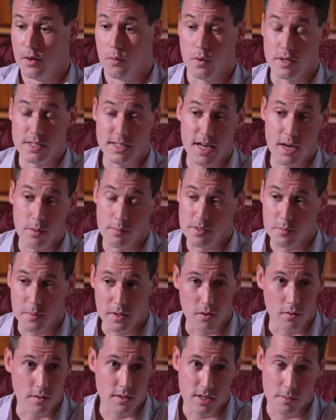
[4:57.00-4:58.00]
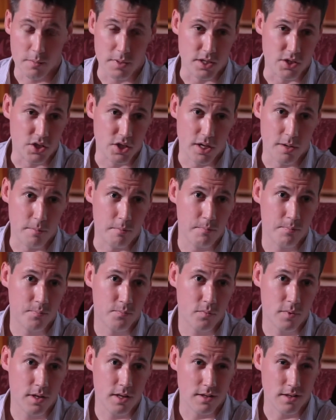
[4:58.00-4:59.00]
Whereas now I'm spending a lot of time in the gym
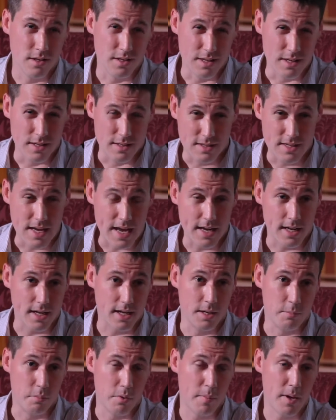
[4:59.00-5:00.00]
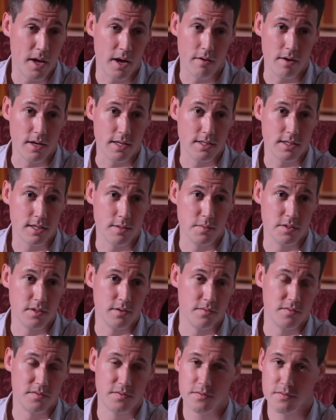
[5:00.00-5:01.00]
and, and technically preparing in terms
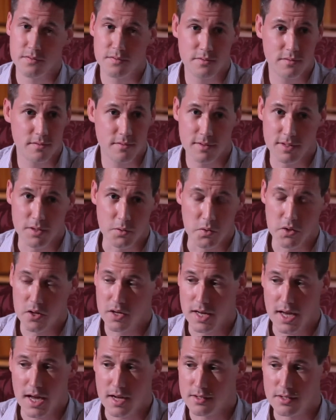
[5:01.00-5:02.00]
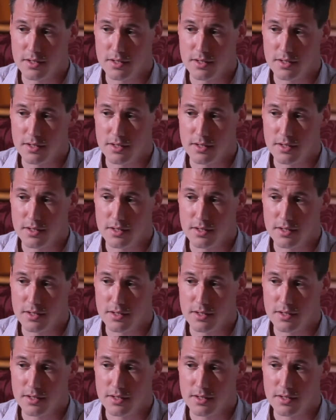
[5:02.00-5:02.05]
of you know learning how